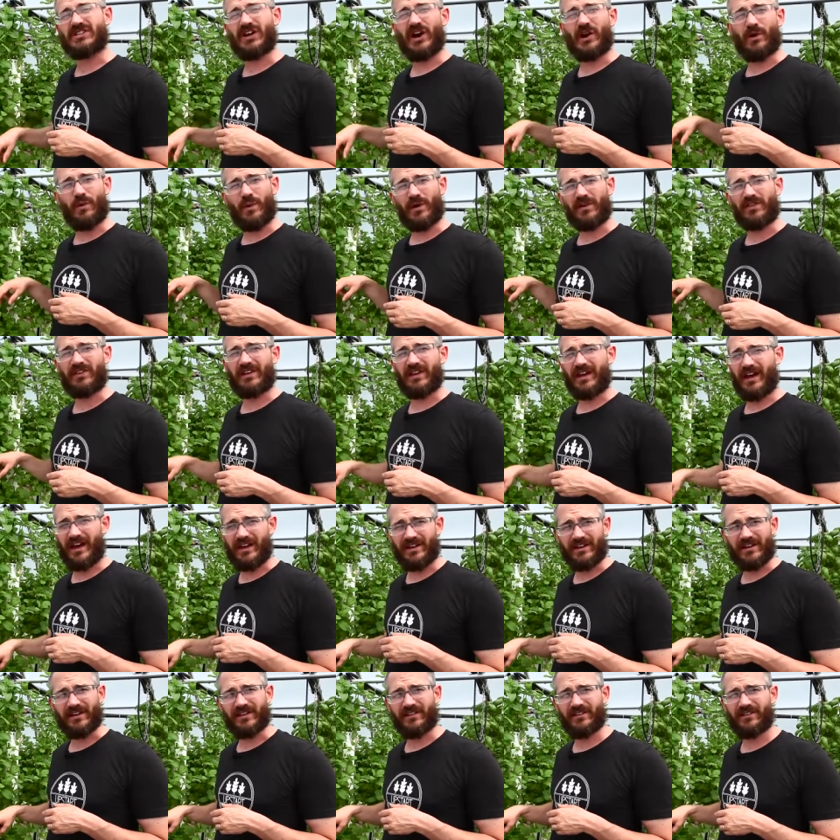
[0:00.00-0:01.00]
start with
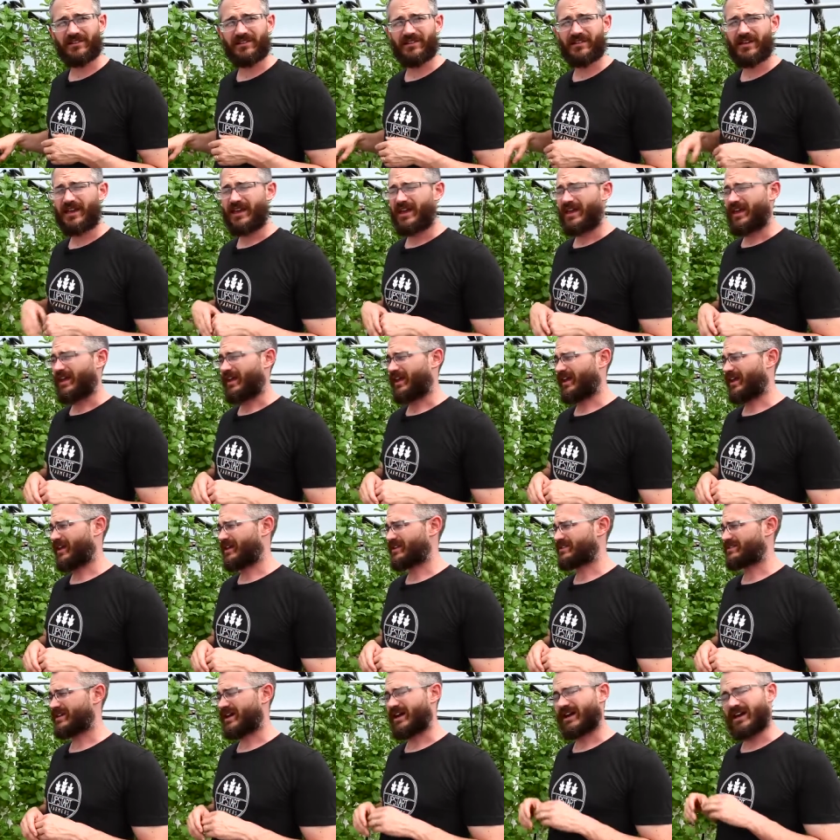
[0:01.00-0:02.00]
cuttings.
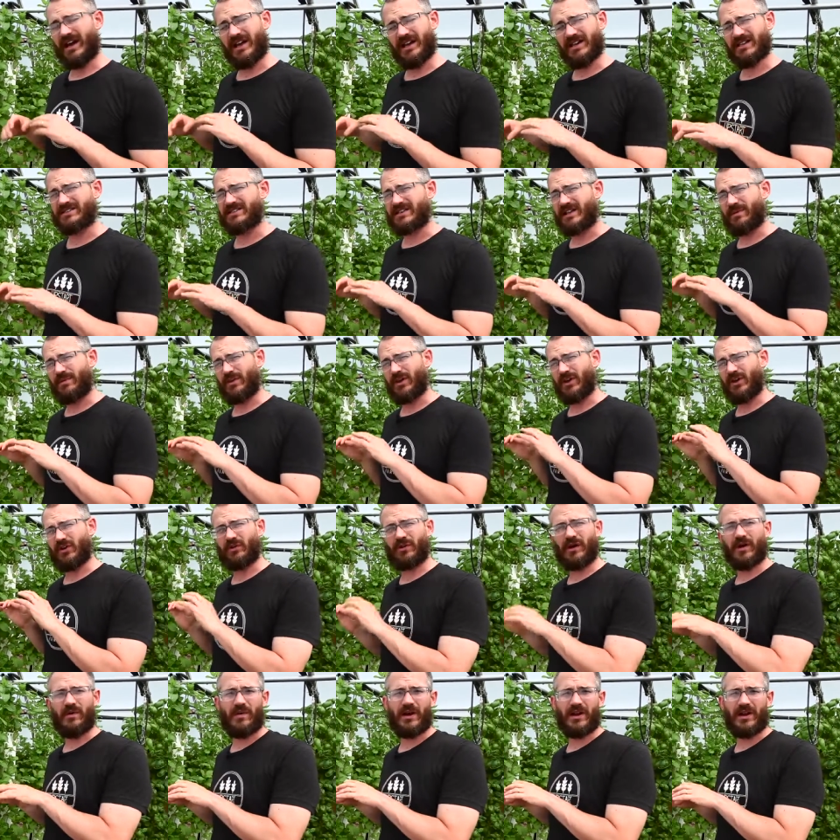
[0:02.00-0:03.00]
And uh, cuttings can be a
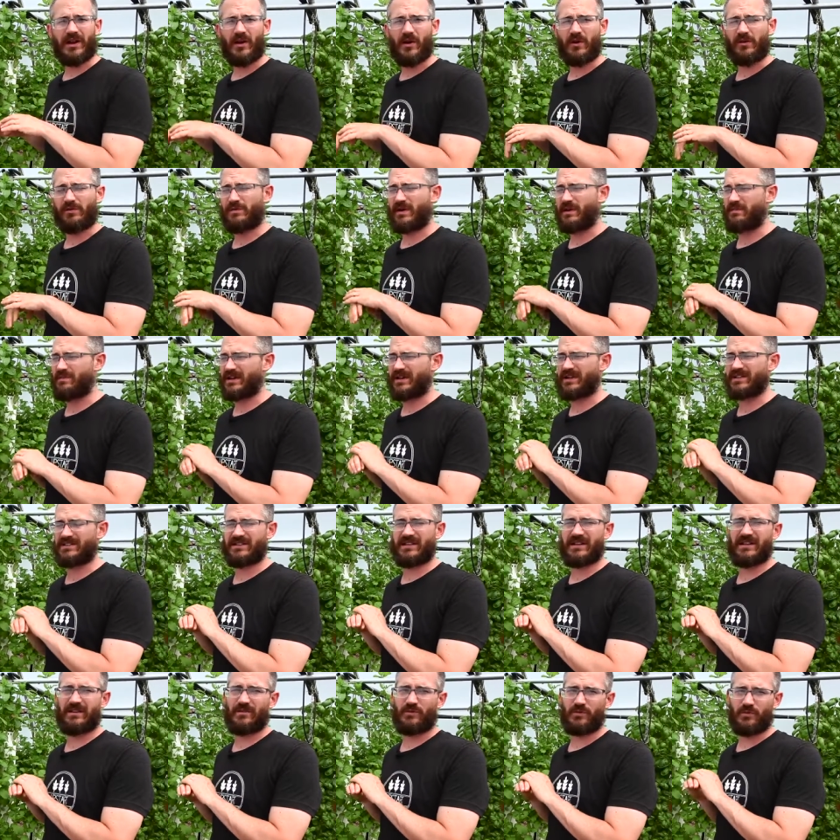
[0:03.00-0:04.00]
great way to go with mint because
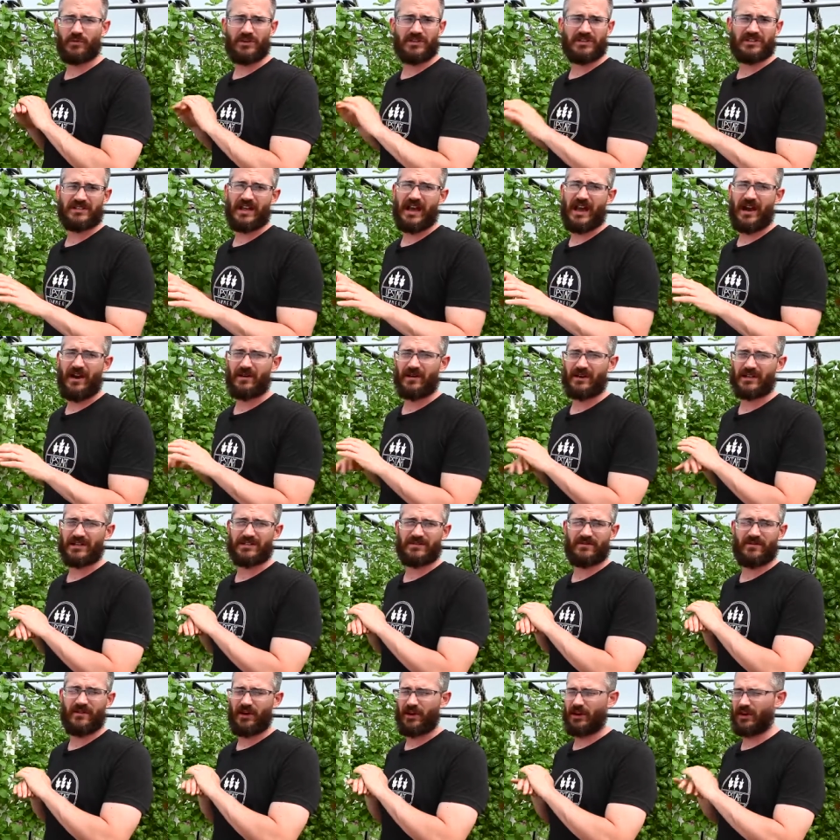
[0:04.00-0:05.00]
it roots out.
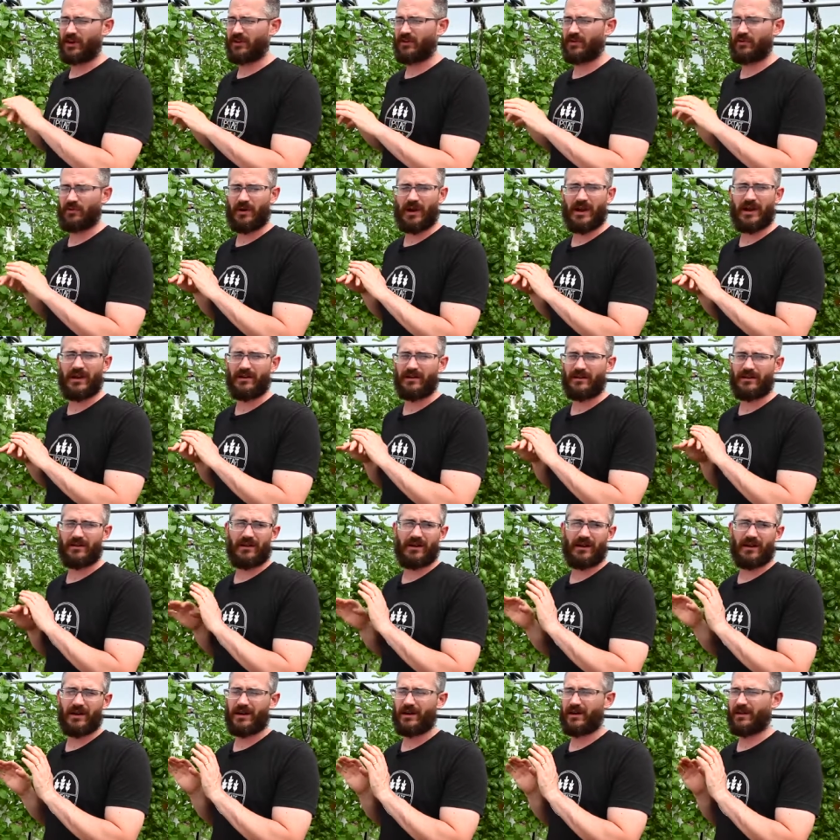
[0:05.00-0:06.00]
It's very great.
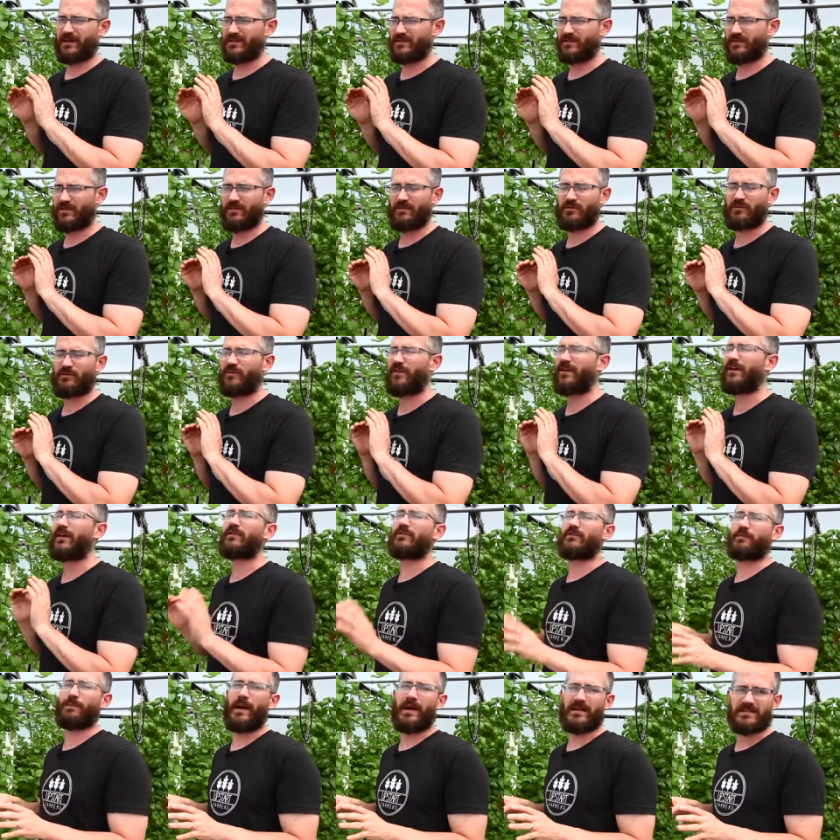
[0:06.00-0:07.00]
Uh, it's very
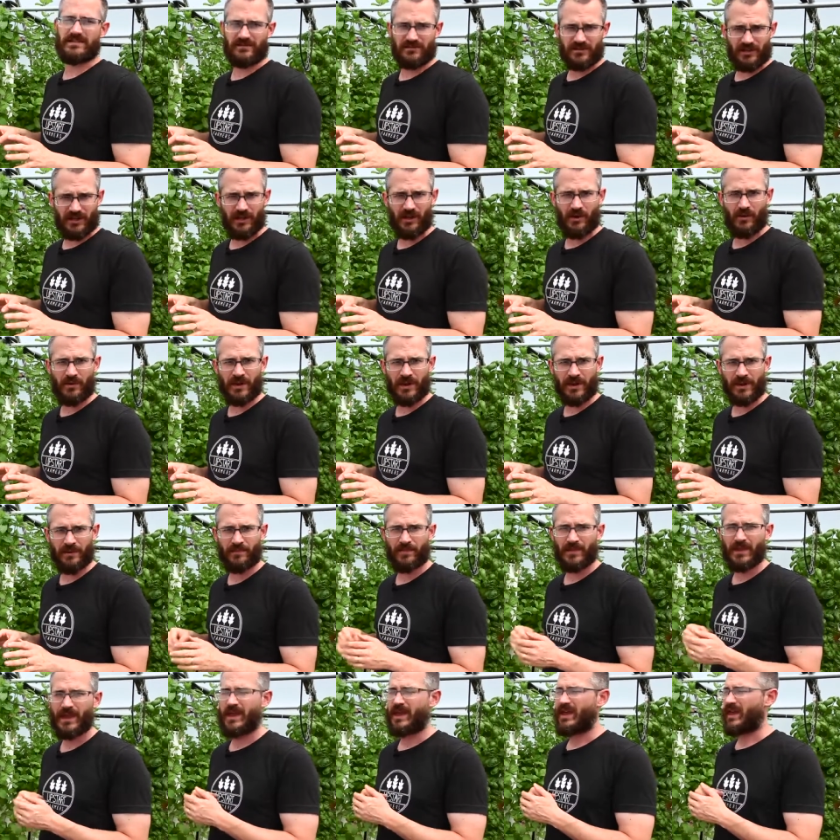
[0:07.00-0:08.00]
responsive to cloning.
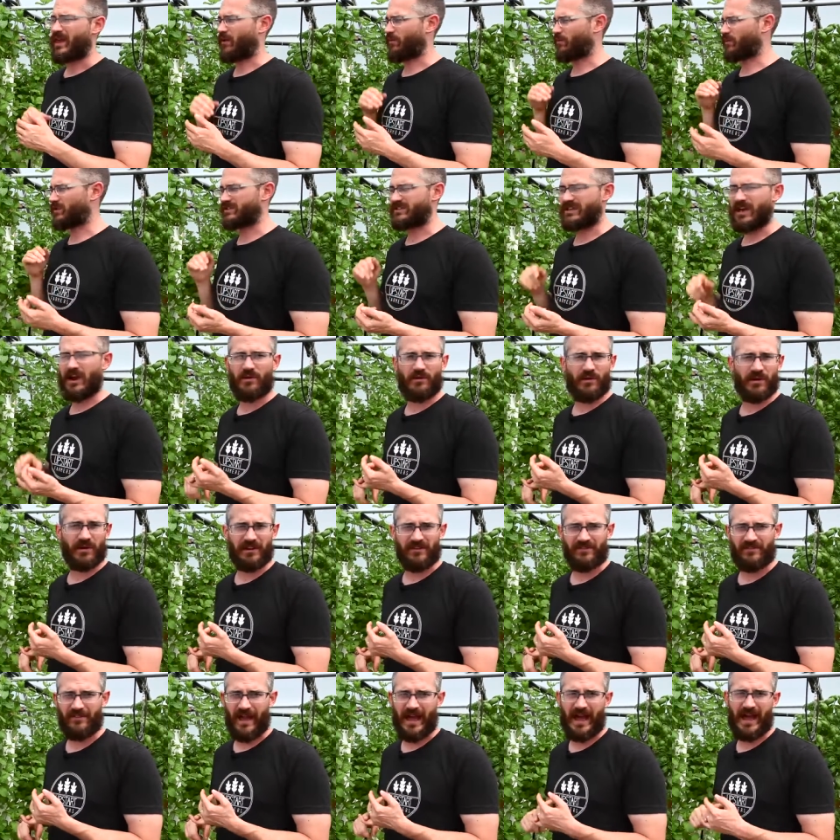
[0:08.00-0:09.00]
It roots out
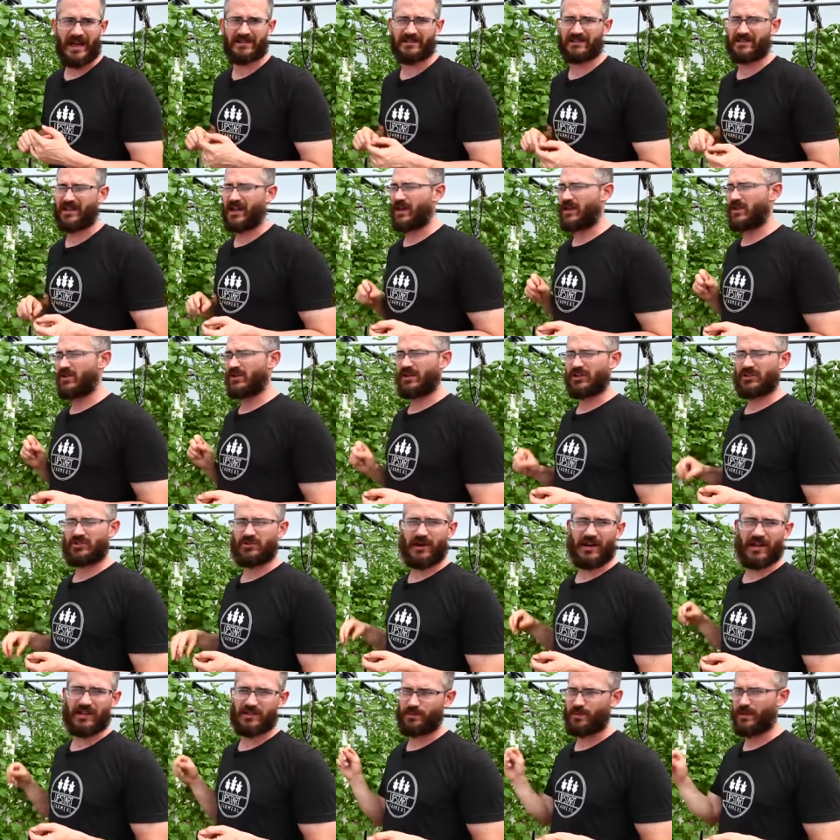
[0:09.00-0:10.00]
really fast and you can
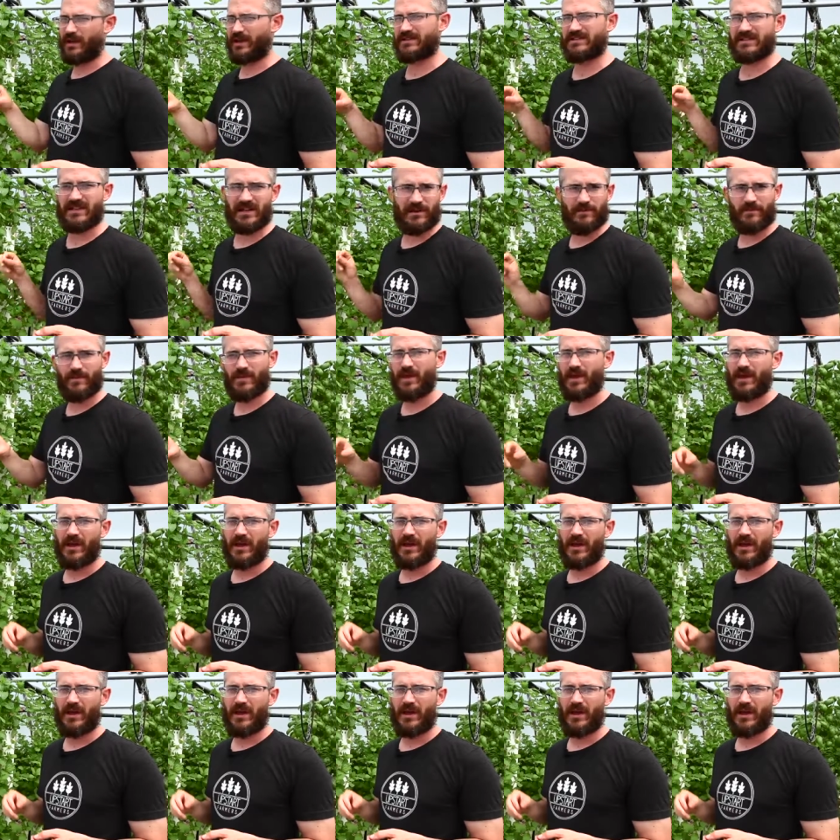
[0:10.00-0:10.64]
transplant it